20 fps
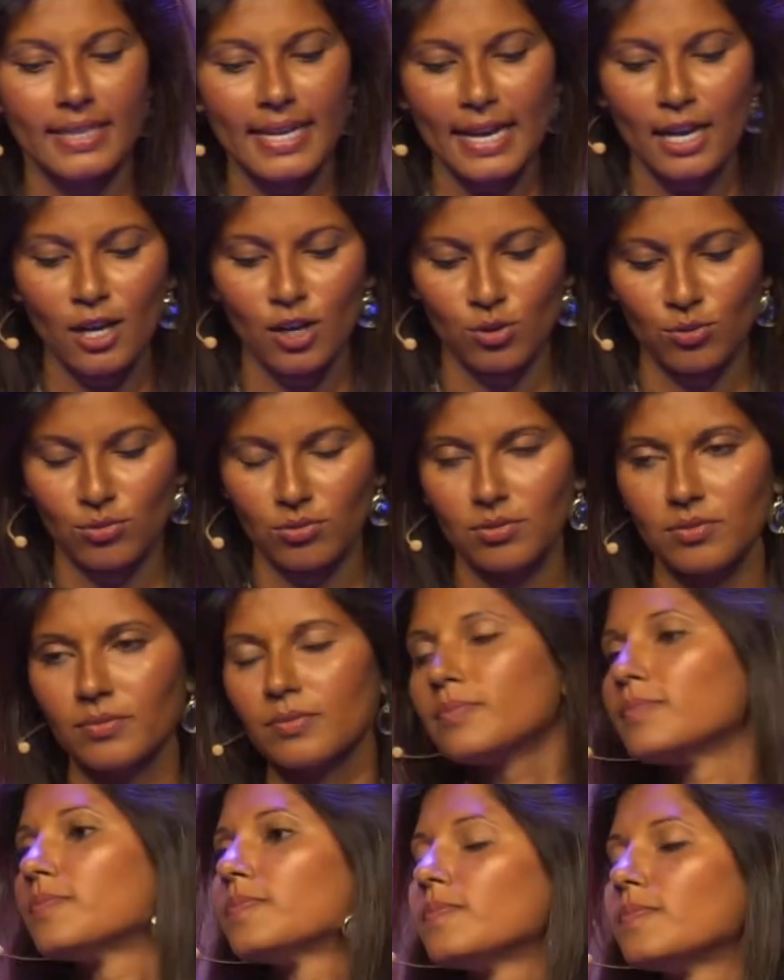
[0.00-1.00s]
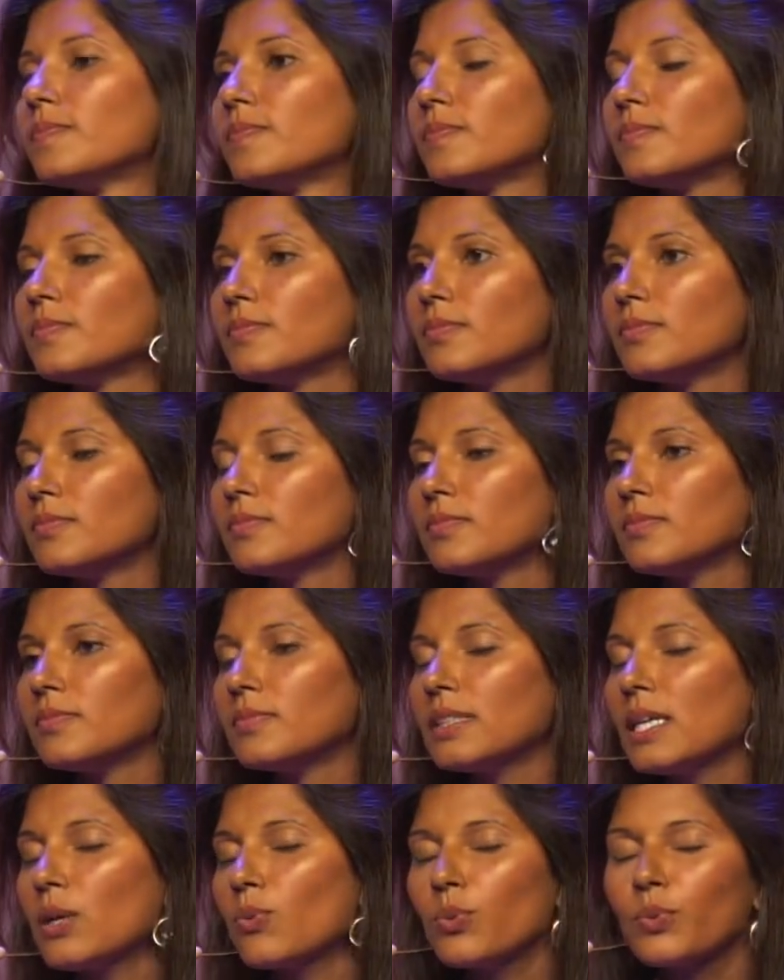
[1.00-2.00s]
Now,
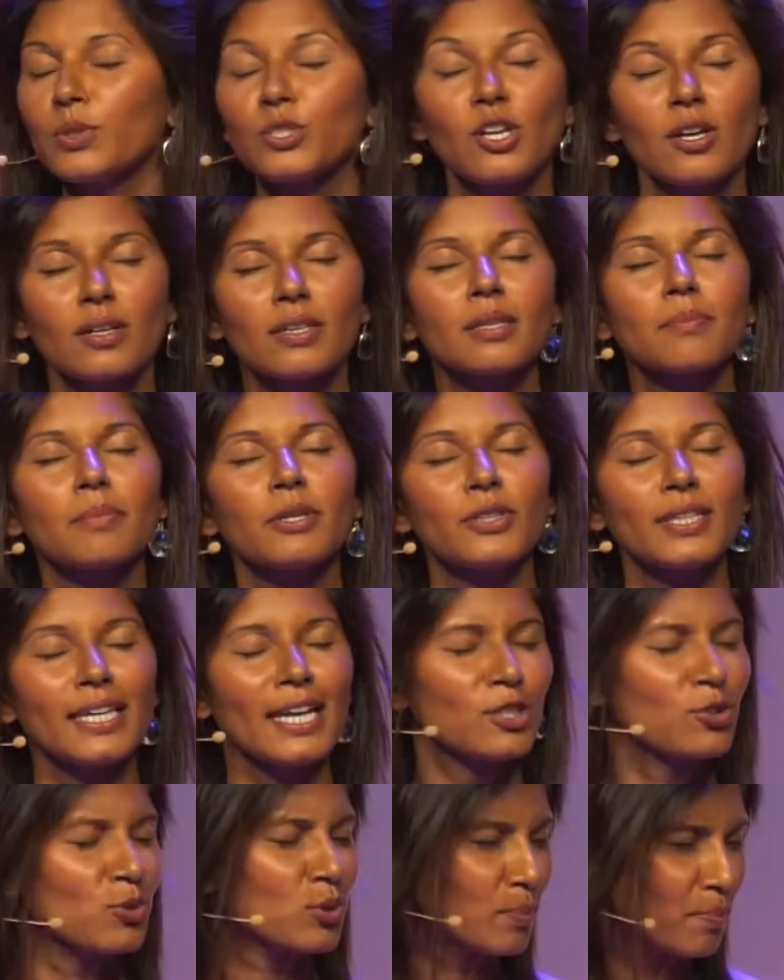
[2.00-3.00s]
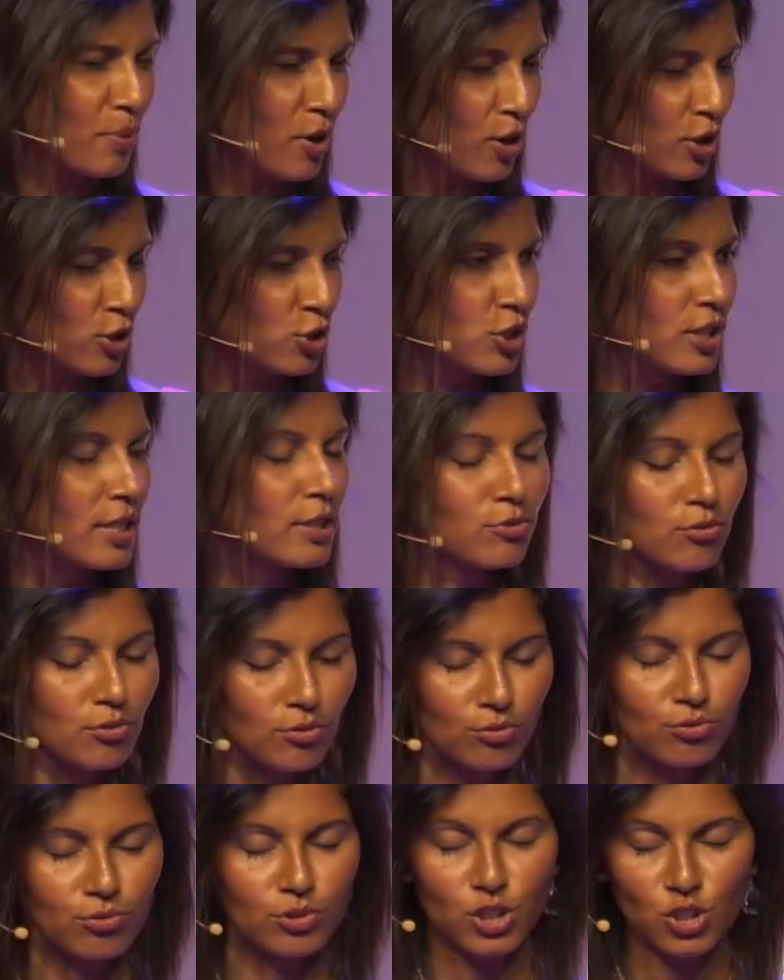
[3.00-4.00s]
when we're talking about the actual apology and
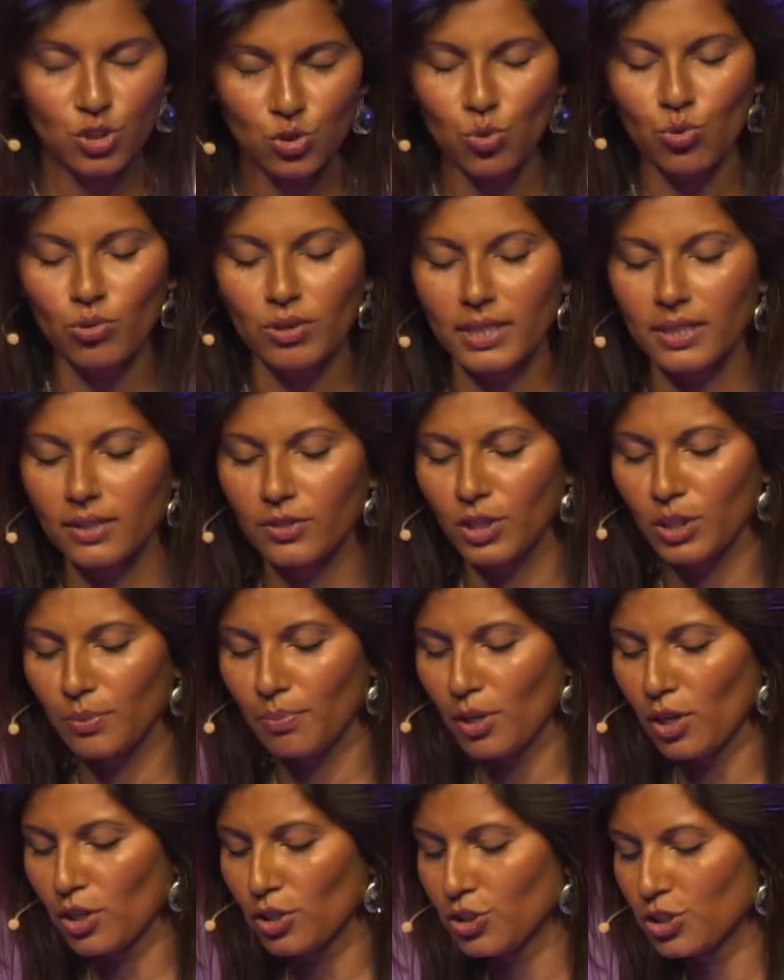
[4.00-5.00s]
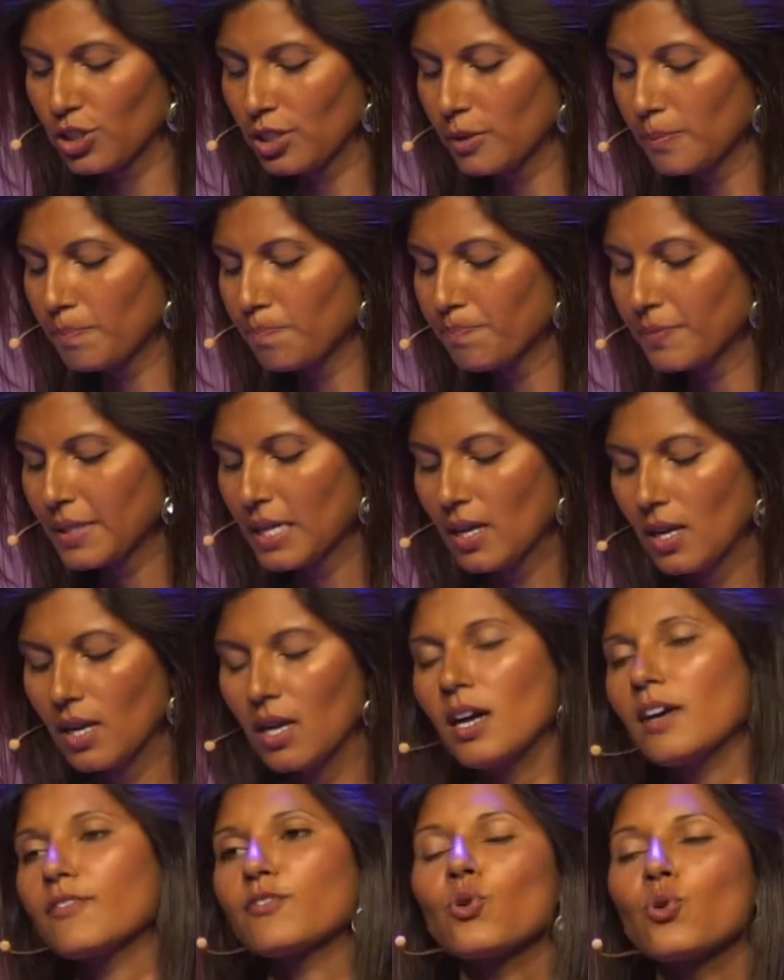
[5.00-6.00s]
restoring the apology,
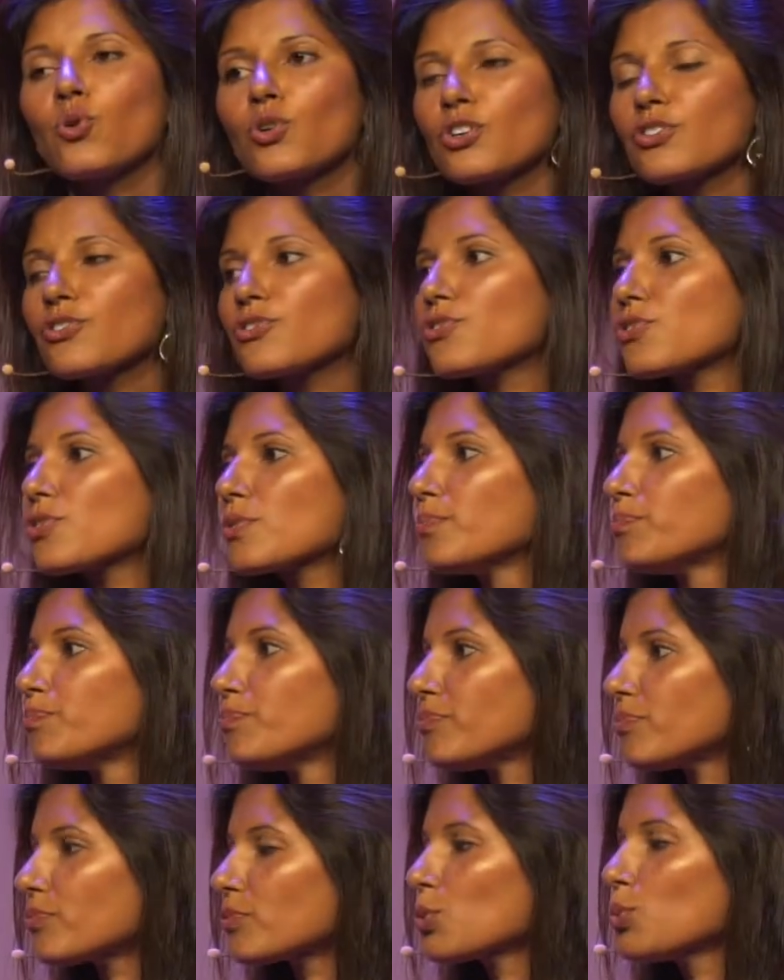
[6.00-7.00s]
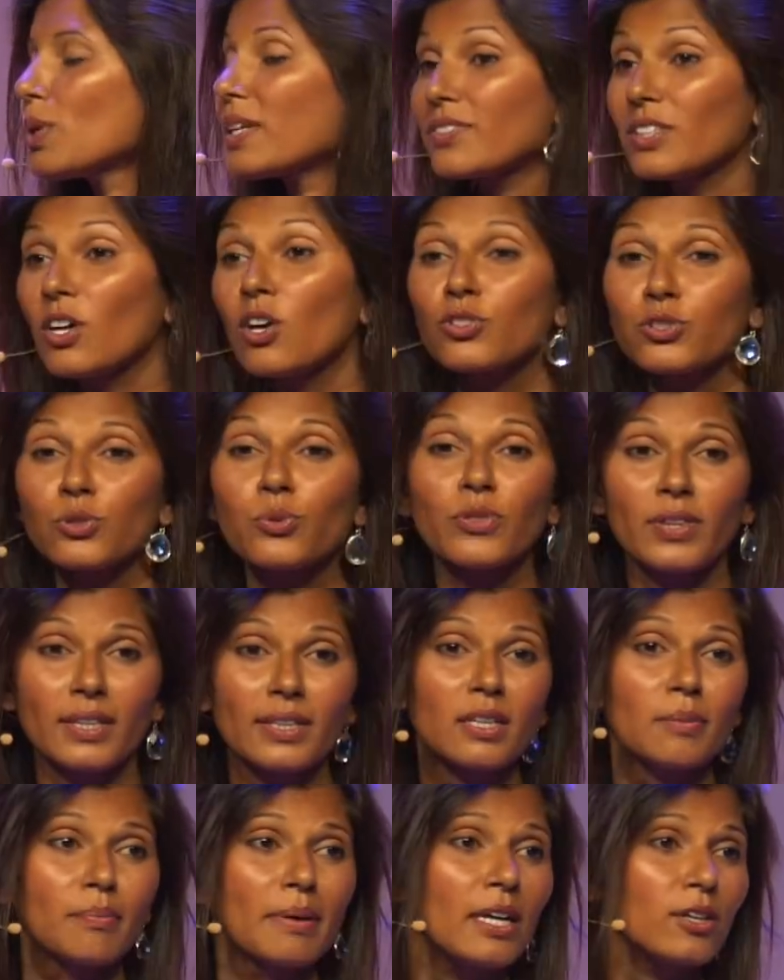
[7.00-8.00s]
of course, we have to also
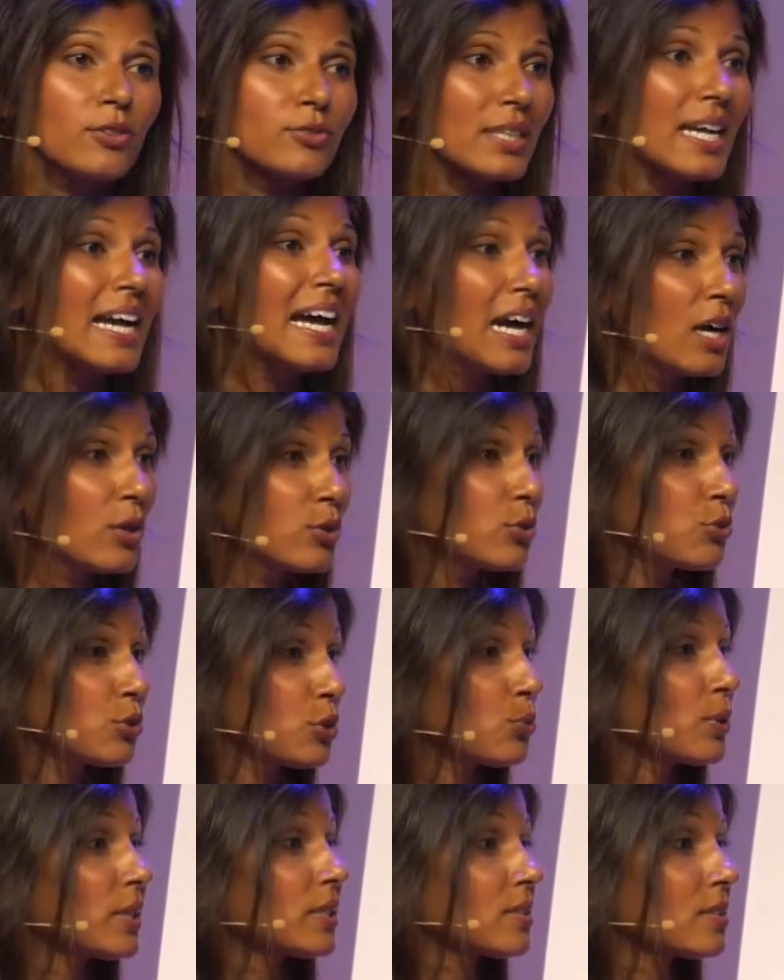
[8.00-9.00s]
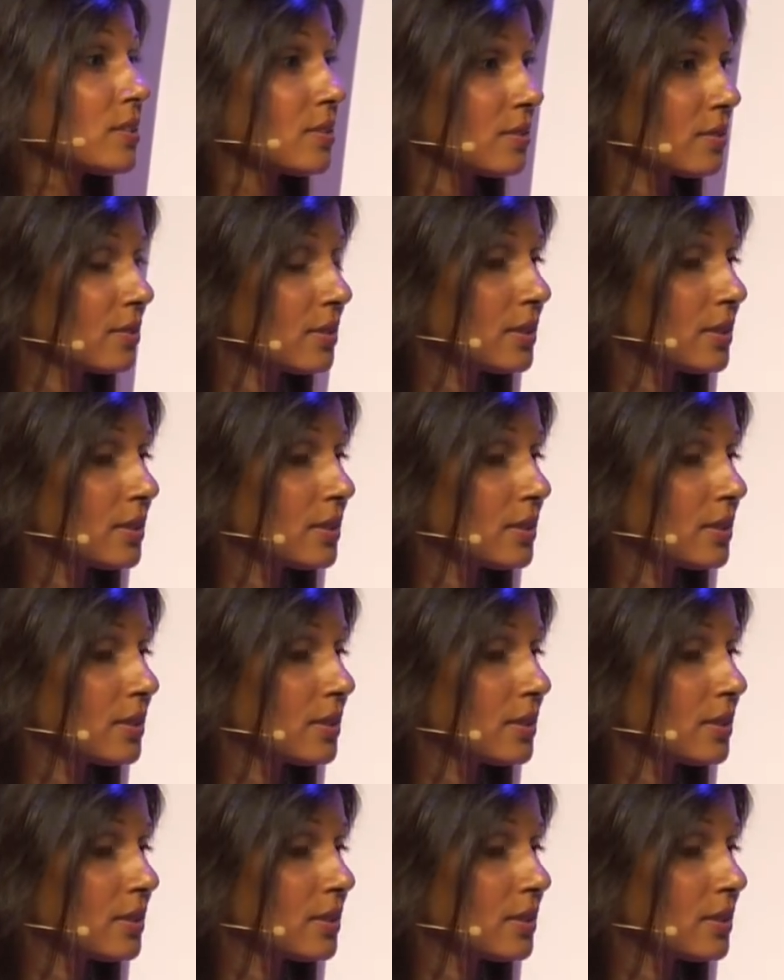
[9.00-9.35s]
think about how you do it.